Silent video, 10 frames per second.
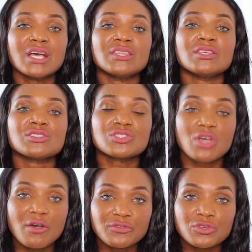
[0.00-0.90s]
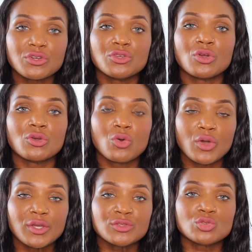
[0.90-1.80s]
the softer you're
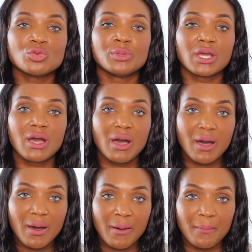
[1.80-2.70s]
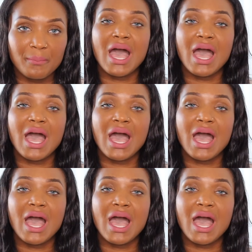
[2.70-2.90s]
going to become.